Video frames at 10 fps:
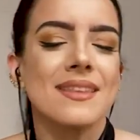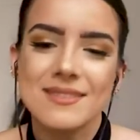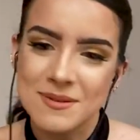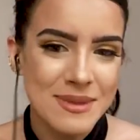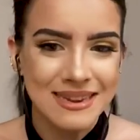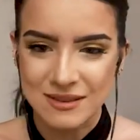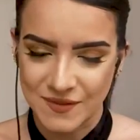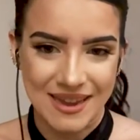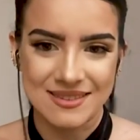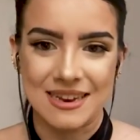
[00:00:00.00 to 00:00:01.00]
to me, is
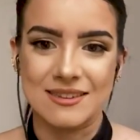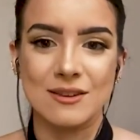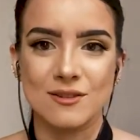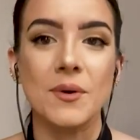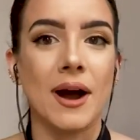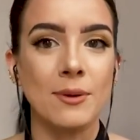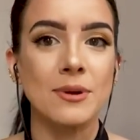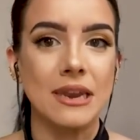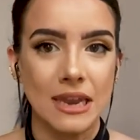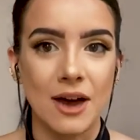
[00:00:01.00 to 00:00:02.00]
fascinating. So I
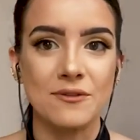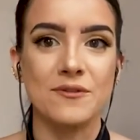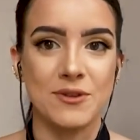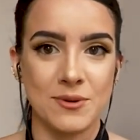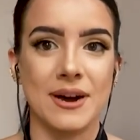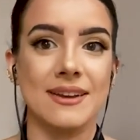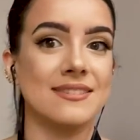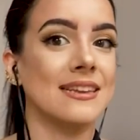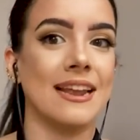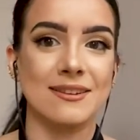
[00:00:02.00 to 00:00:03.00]
would love for you guys
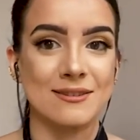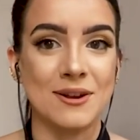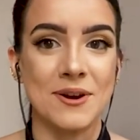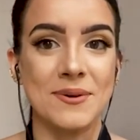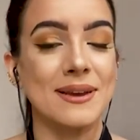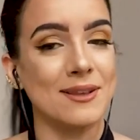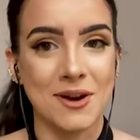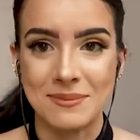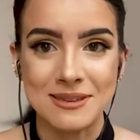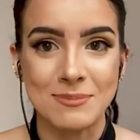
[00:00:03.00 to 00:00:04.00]
to let us know in the
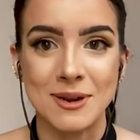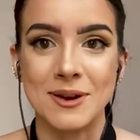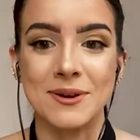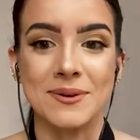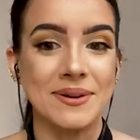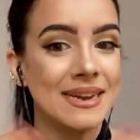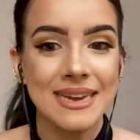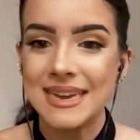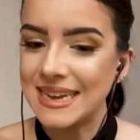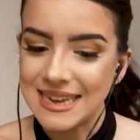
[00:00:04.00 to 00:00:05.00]
comments below
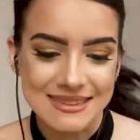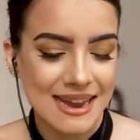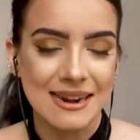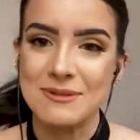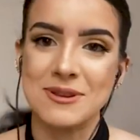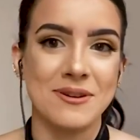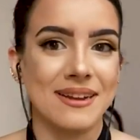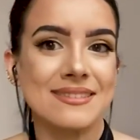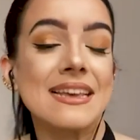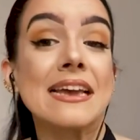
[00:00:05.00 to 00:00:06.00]
exactly what you
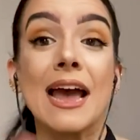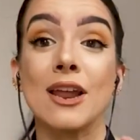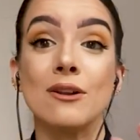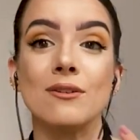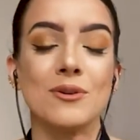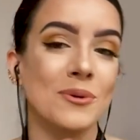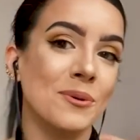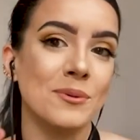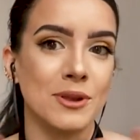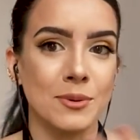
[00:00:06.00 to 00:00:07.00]
guys think and
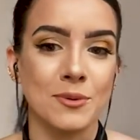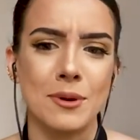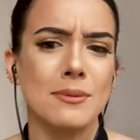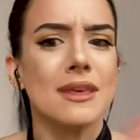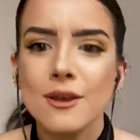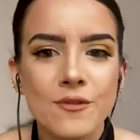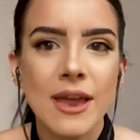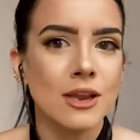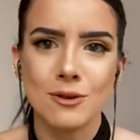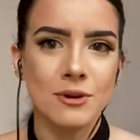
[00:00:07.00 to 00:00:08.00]
who you agree with. If
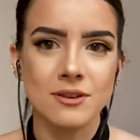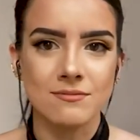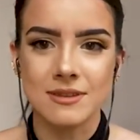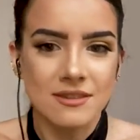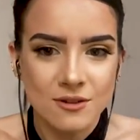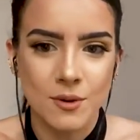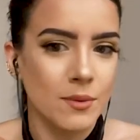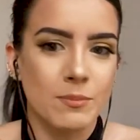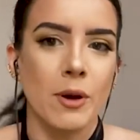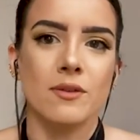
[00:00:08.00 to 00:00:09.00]
any, you can disagree
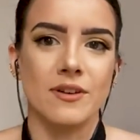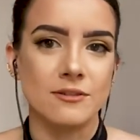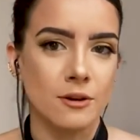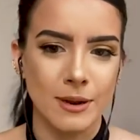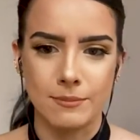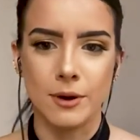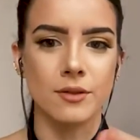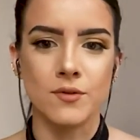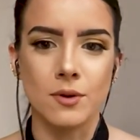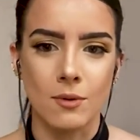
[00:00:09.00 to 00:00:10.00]
with both of us. You can be like, both
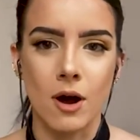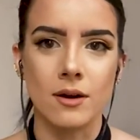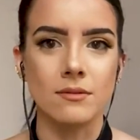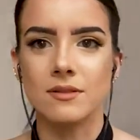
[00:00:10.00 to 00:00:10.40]
of you are wrong.